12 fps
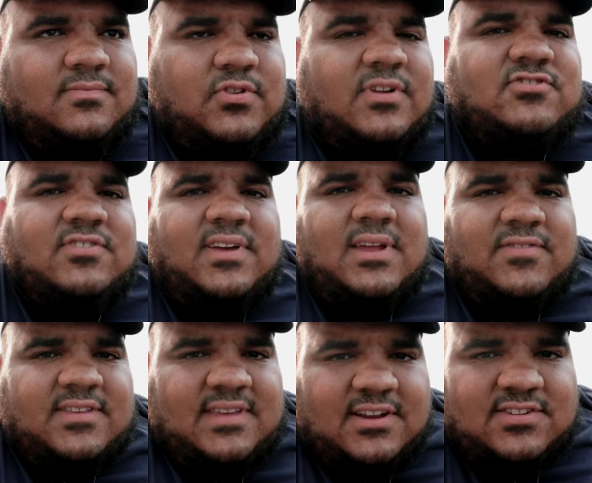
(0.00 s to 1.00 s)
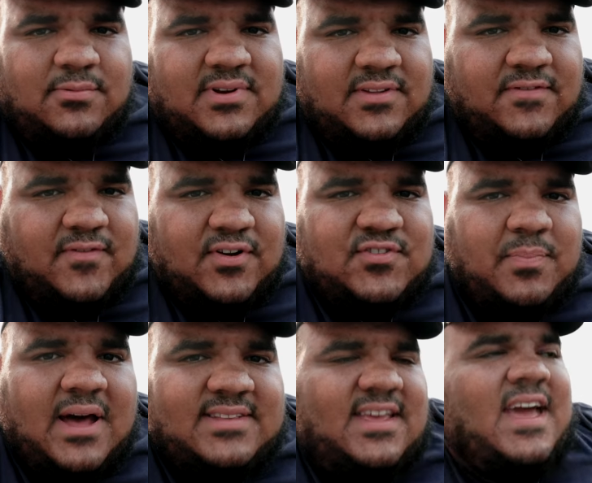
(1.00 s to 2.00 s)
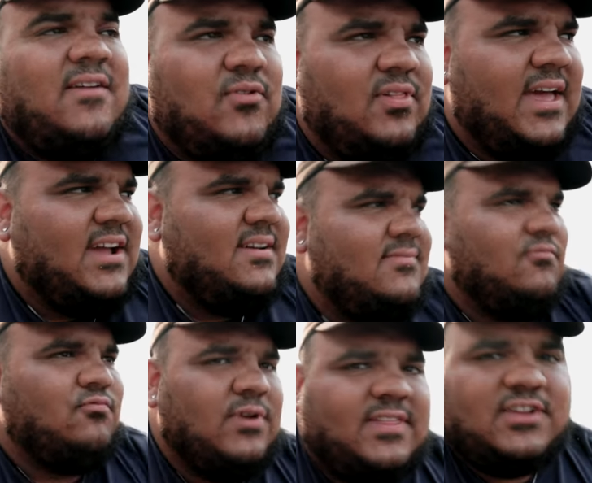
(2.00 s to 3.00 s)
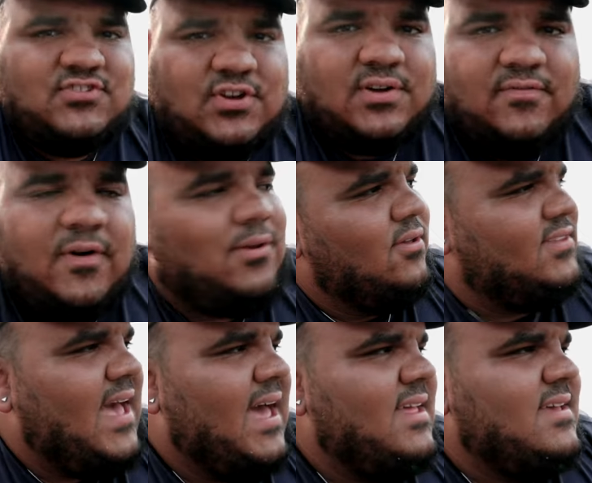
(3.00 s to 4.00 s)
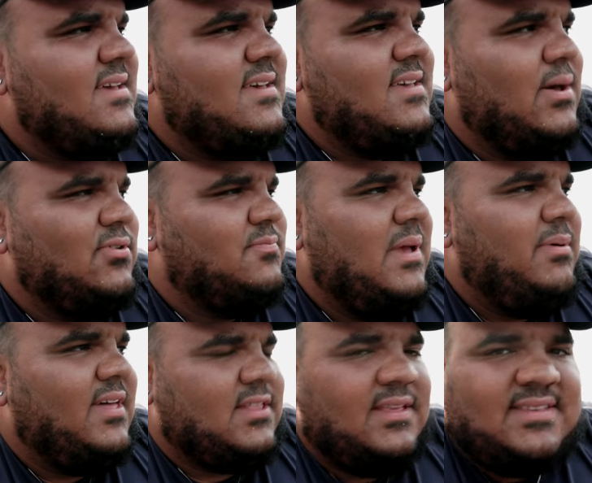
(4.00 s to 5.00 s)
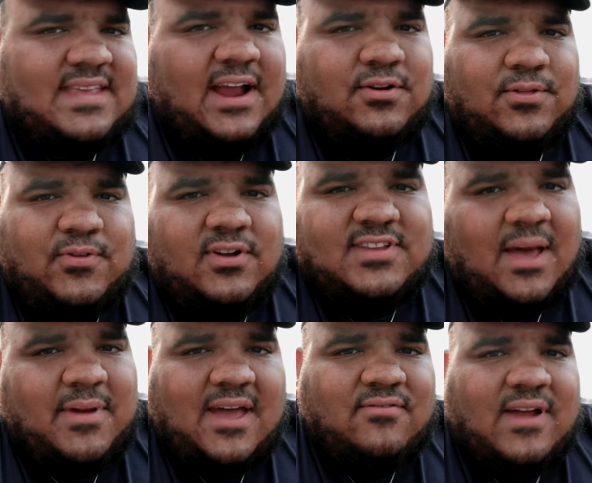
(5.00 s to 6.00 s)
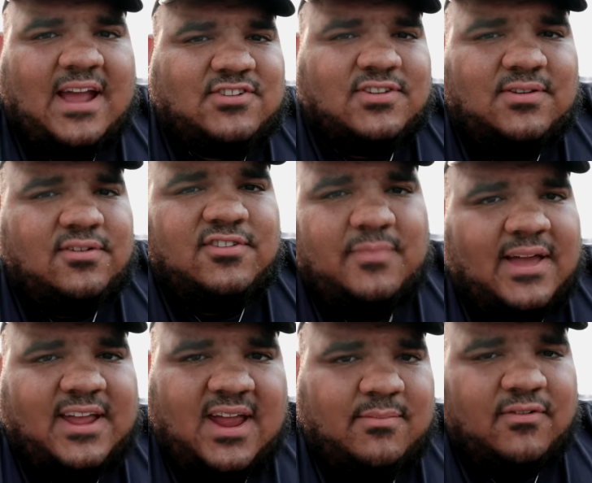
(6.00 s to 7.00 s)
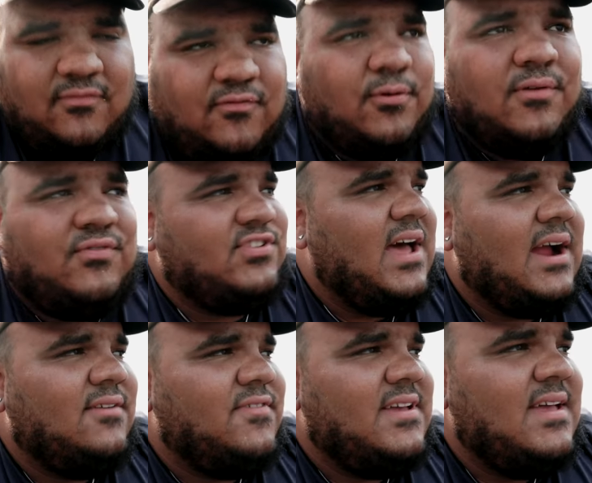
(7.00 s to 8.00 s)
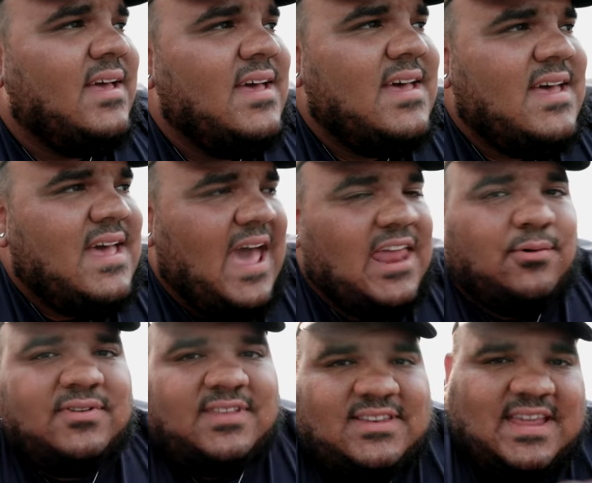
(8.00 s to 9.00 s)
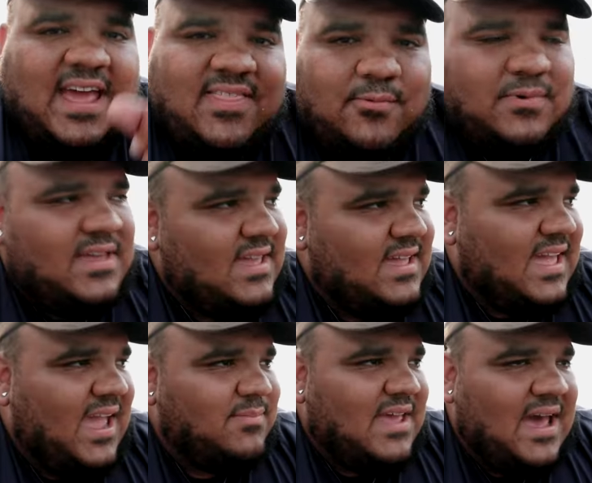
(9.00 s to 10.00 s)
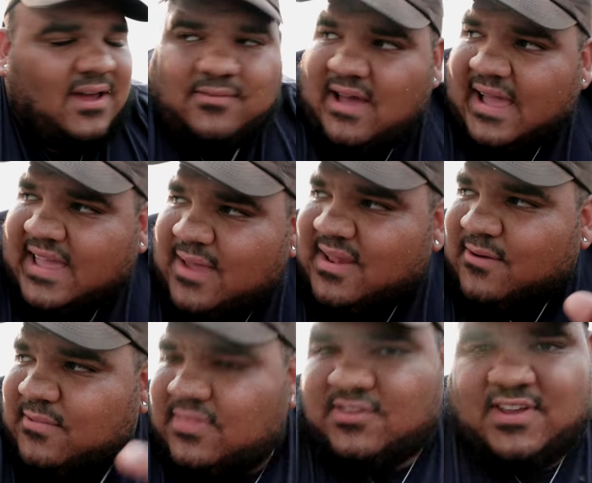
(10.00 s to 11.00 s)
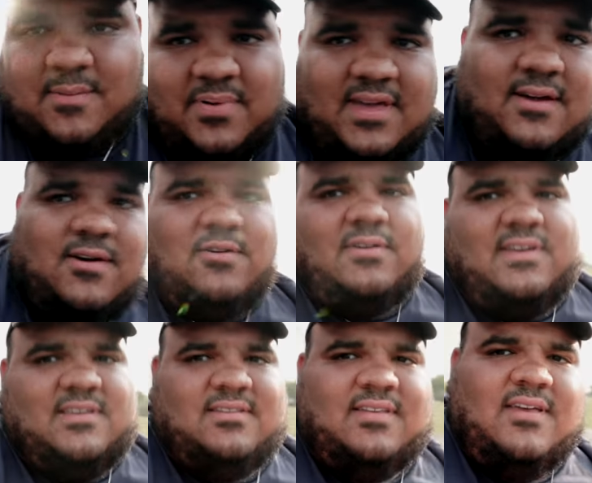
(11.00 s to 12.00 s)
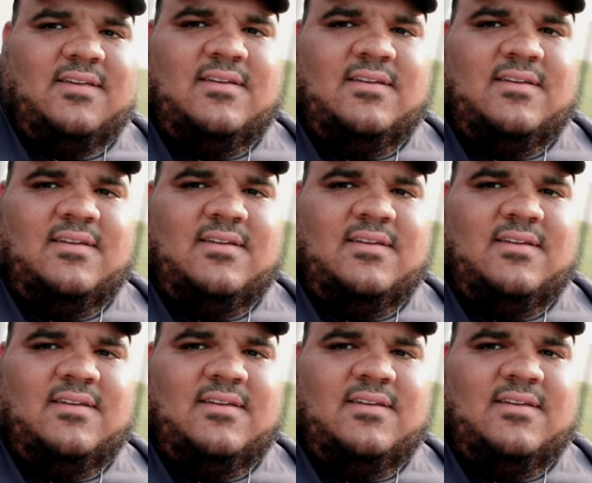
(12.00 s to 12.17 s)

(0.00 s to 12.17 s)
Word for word: So interestingly enough, this is actually one of the first spots I ever like really took photos at. It was maybe like the second or third time I ever actually used my camera for photography. And it was the day that we came down, I came down with JP, who is